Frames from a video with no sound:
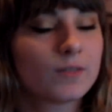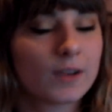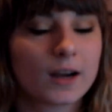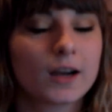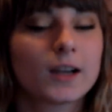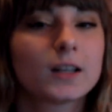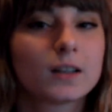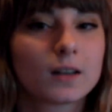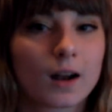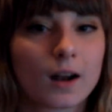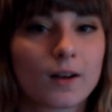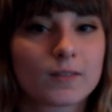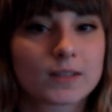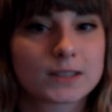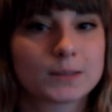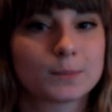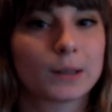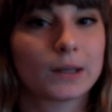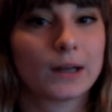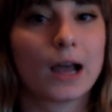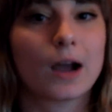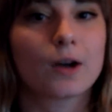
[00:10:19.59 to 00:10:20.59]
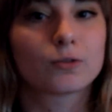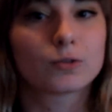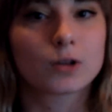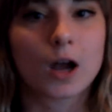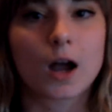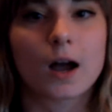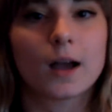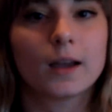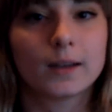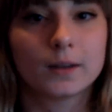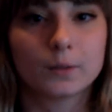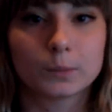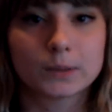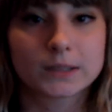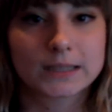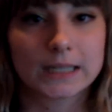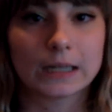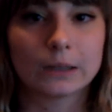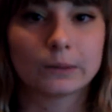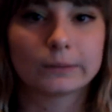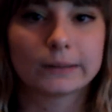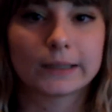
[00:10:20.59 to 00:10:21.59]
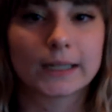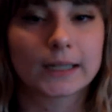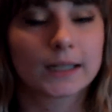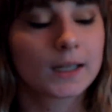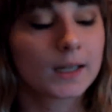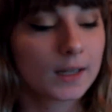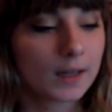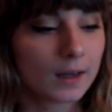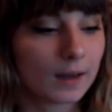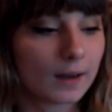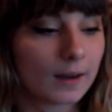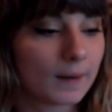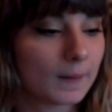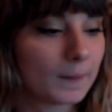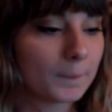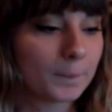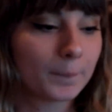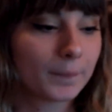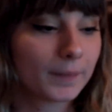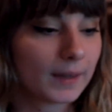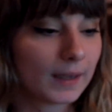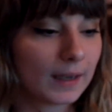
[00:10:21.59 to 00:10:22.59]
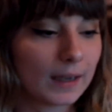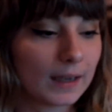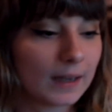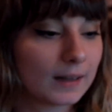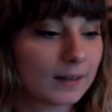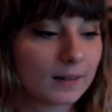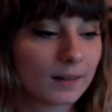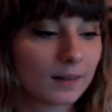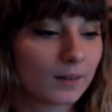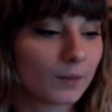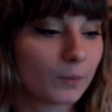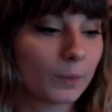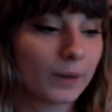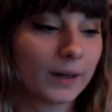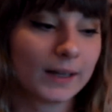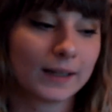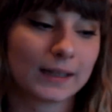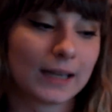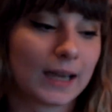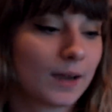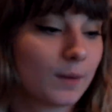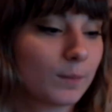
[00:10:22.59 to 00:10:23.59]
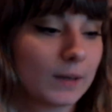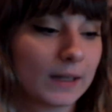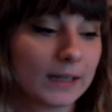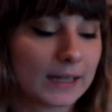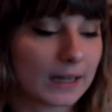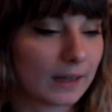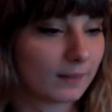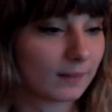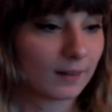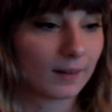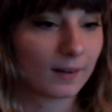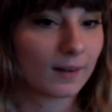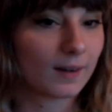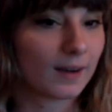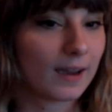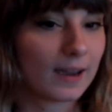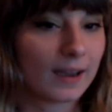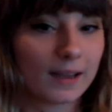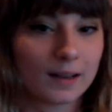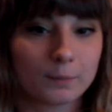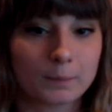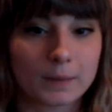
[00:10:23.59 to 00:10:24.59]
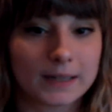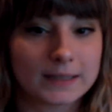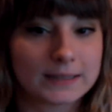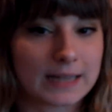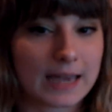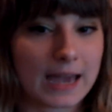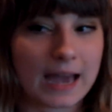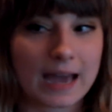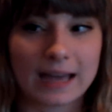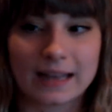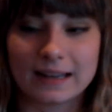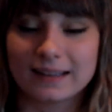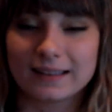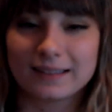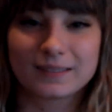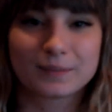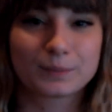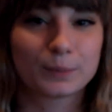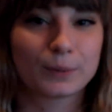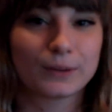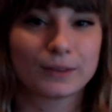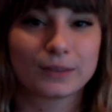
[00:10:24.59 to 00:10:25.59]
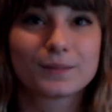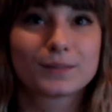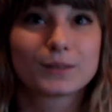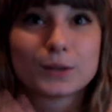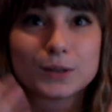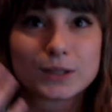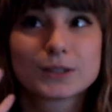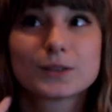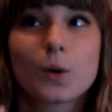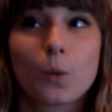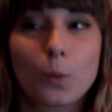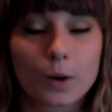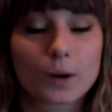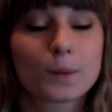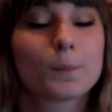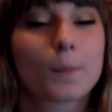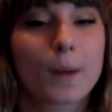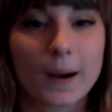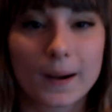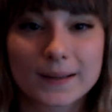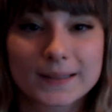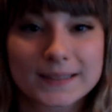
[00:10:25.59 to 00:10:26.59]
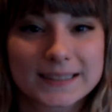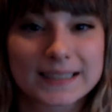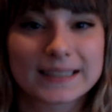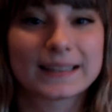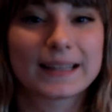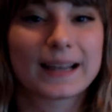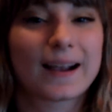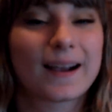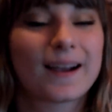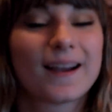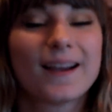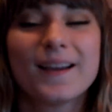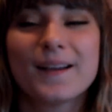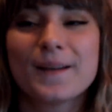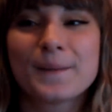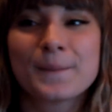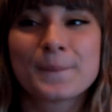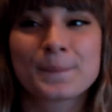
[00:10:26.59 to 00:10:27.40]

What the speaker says: very nervous about how raw it was sounding. And when it came together and my dad put those horn parts in there,